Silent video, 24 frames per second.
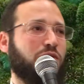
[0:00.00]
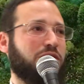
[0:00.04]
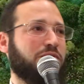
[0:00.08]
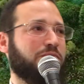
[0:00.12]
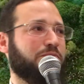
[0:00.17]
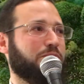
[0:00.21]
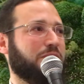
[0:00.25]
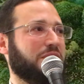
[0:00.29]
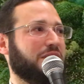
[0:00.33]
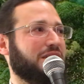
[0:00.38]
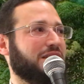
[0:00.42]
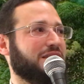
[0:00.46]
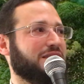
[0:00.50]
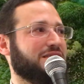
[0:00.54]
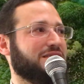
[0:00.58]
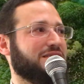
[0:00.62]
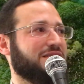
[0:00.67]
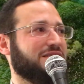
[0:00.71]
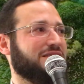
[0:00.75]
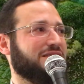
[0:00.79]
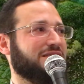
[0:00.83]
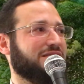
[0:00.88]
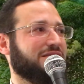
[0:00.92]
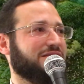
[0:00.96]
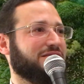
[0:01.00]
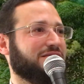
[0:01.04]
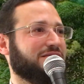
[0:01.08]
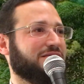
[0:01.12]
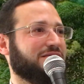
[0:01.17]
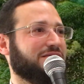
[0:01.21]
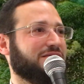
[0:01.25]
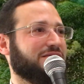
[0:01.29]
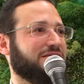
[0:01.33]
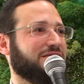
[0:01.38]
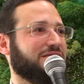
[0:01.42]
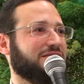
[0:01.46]
if you miss one
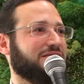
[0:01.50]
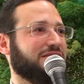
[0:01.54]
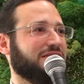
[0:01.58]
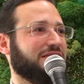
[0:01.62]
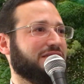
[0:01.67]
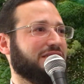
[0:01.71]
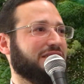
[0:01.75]
piece,